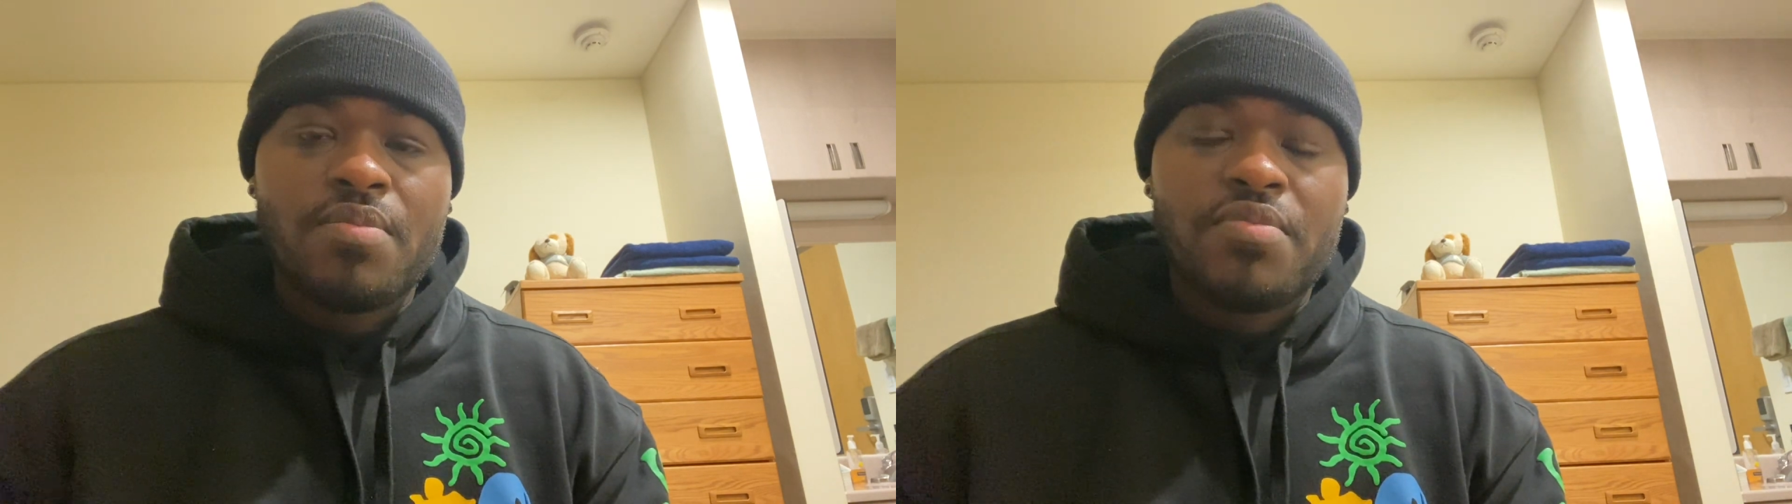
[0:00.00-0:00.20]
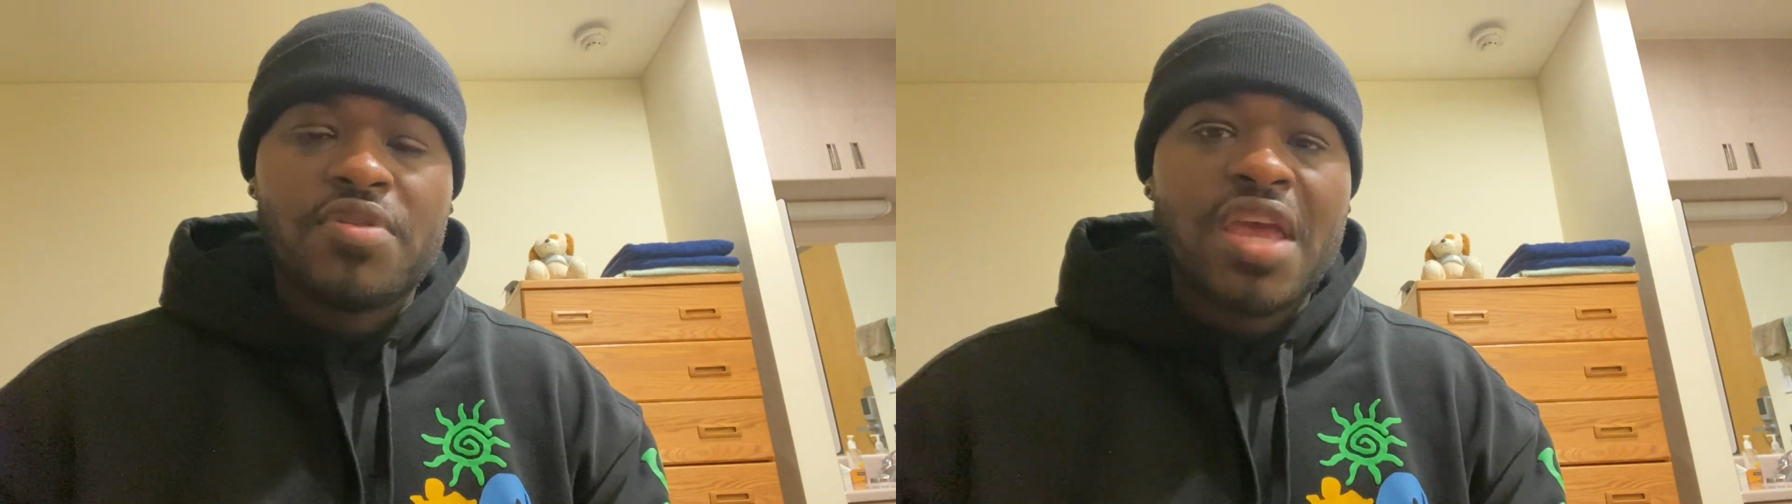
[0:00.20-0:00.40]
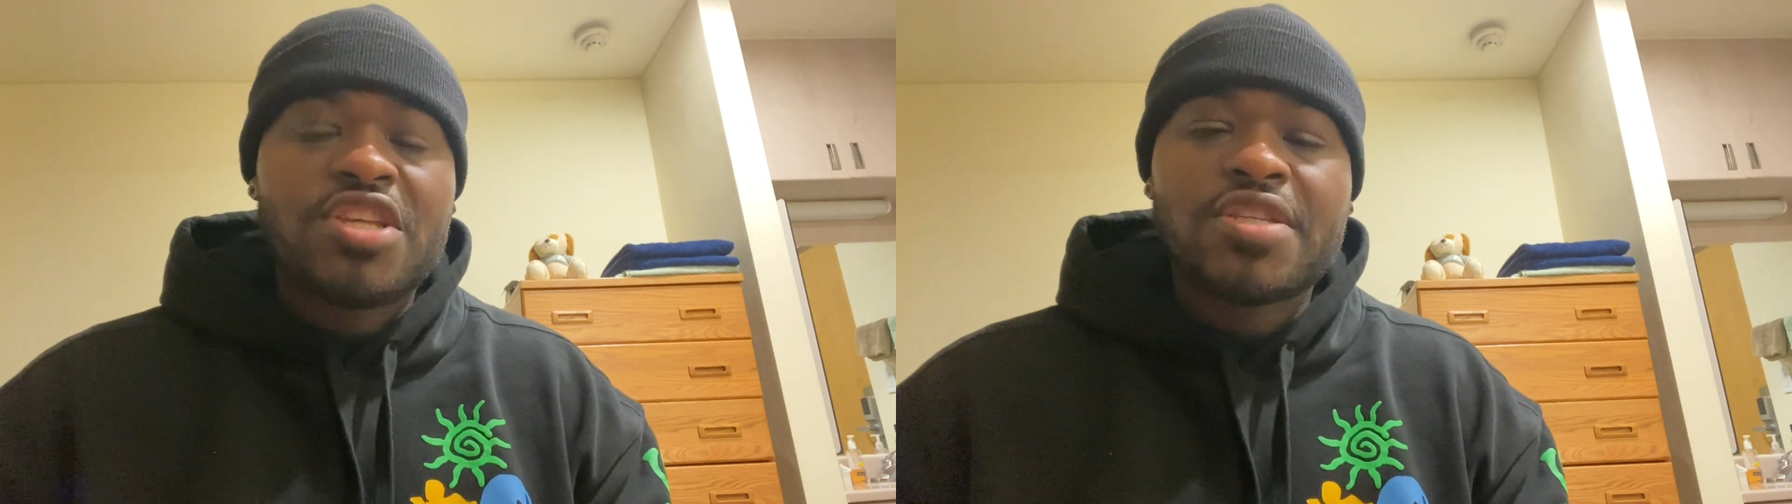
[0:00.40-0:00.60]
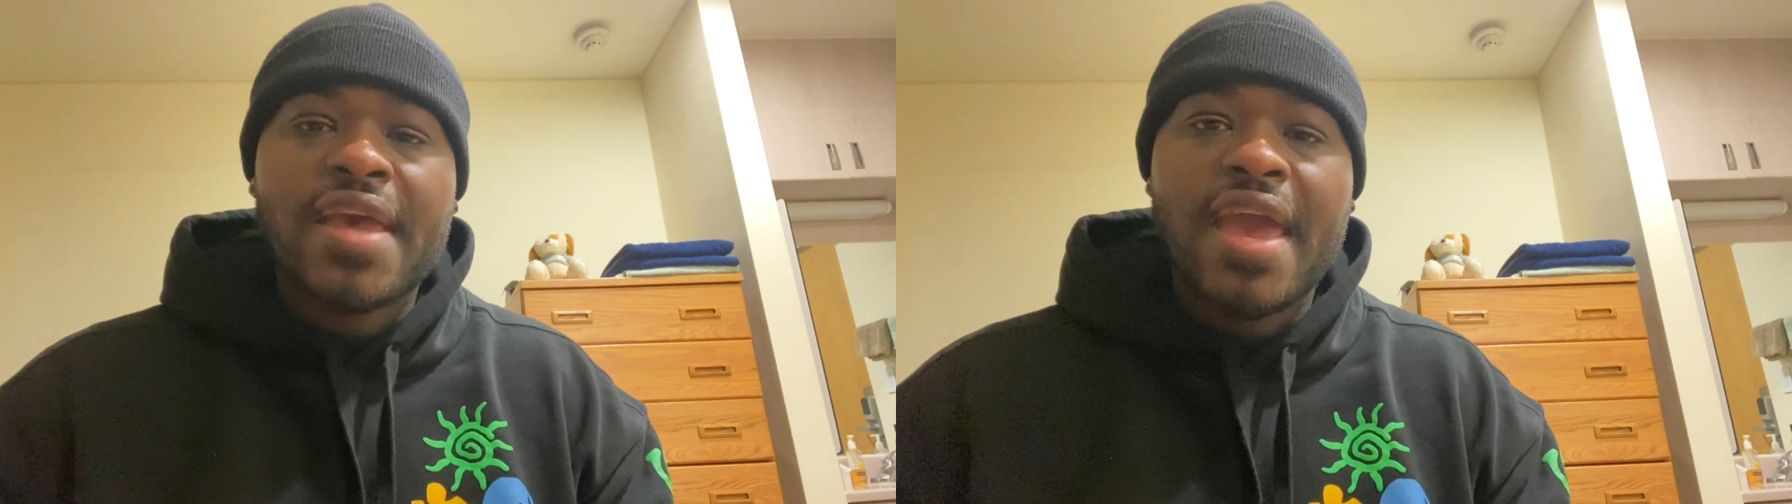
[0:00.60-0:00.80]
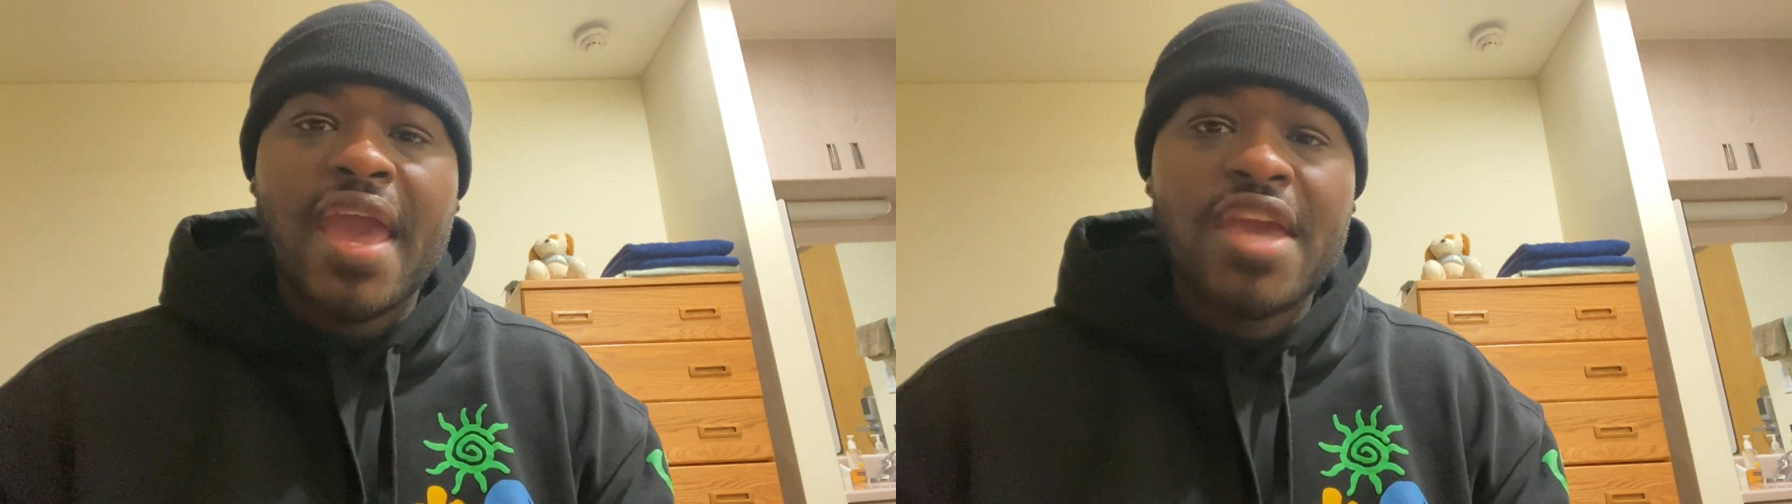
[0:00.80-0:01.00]
They just
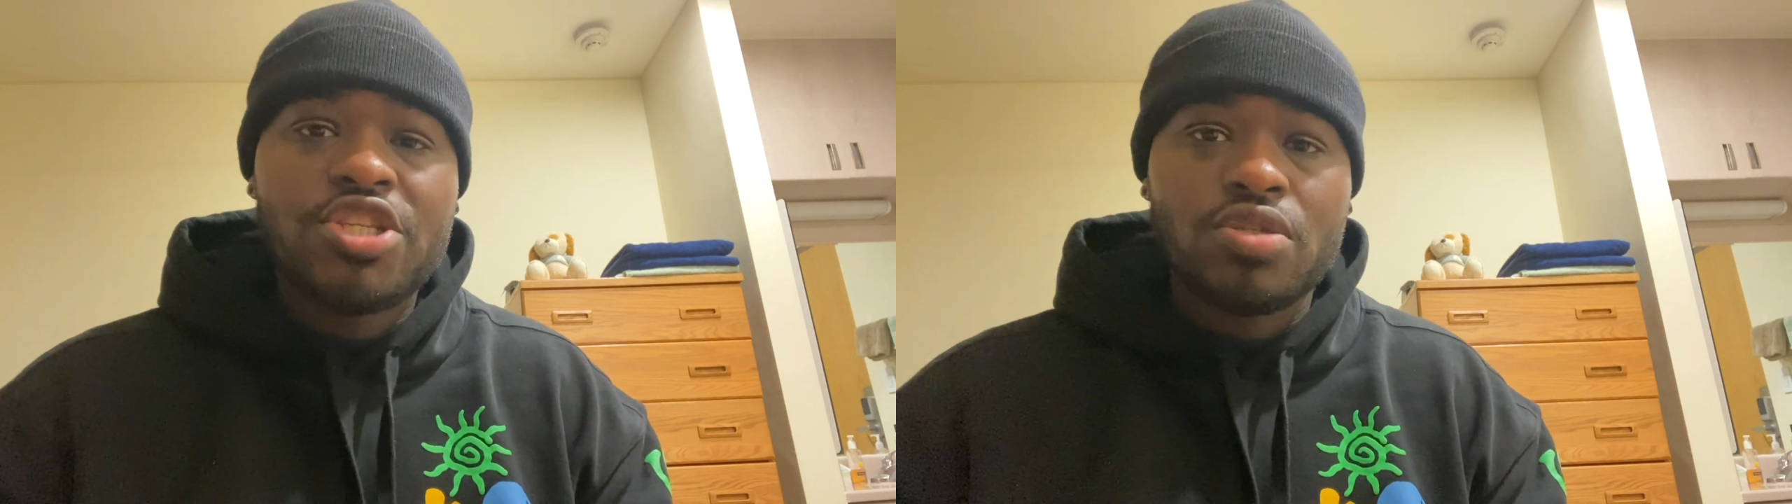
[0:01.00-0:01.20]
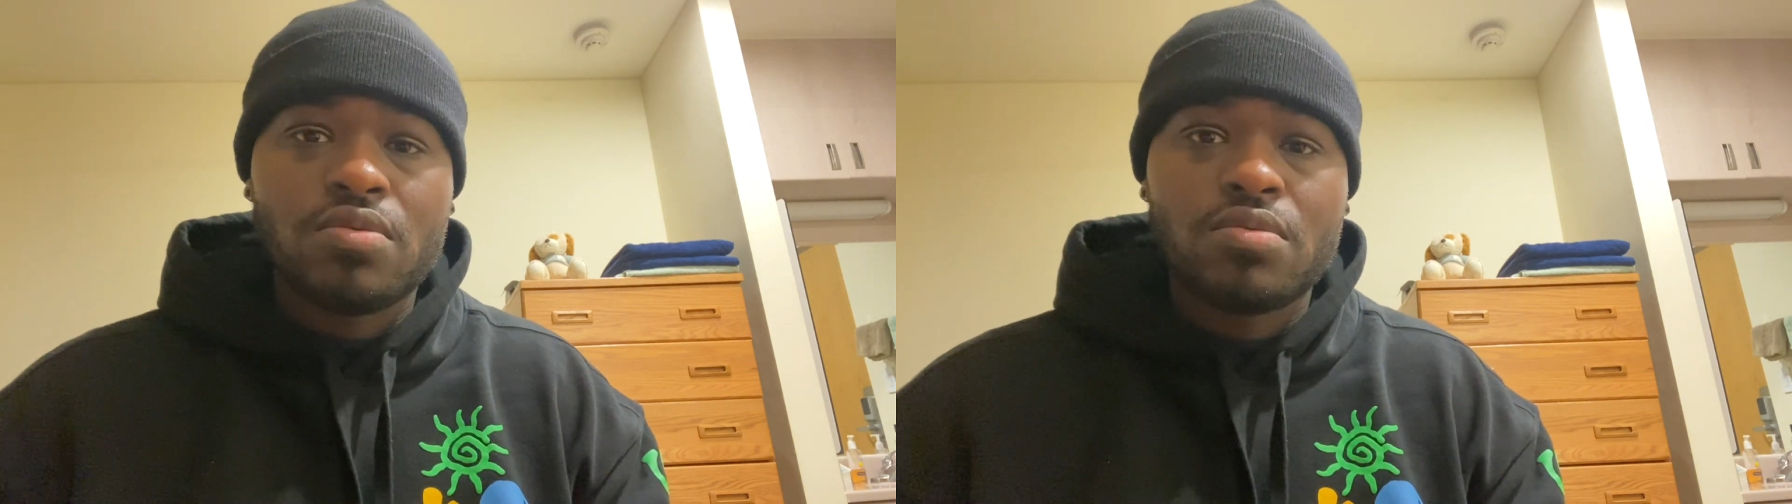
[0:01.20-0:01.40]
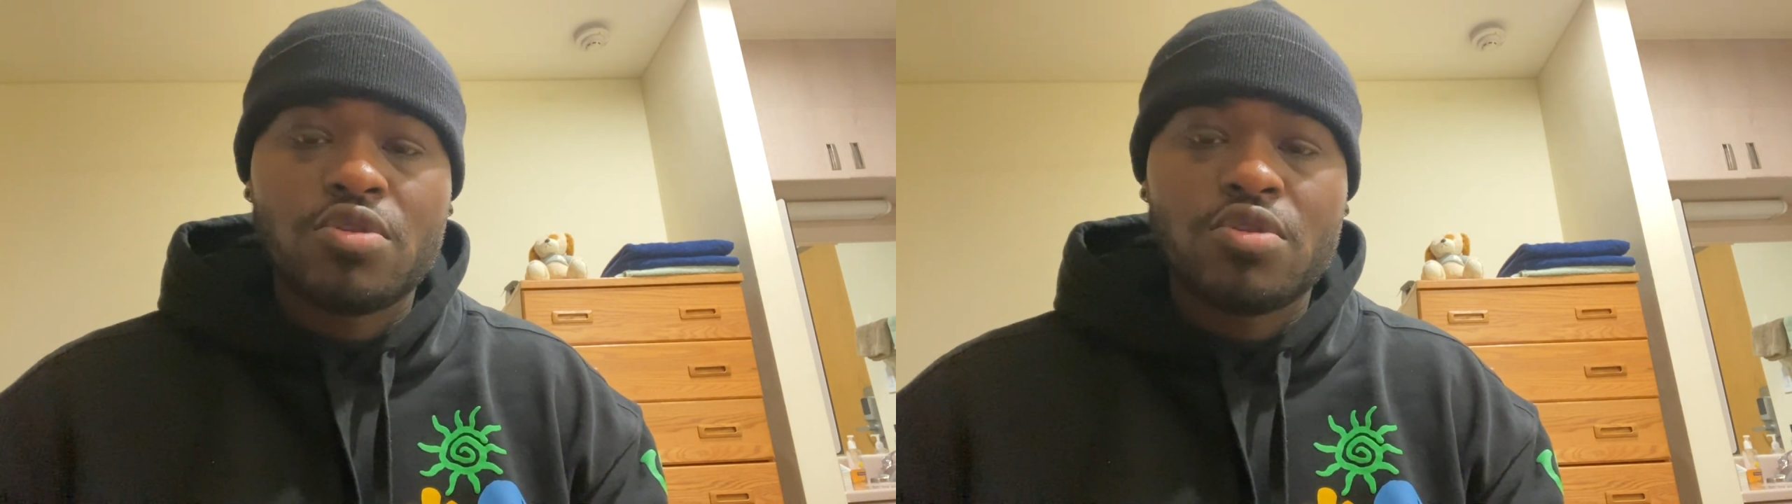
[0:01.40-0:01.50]
hate you.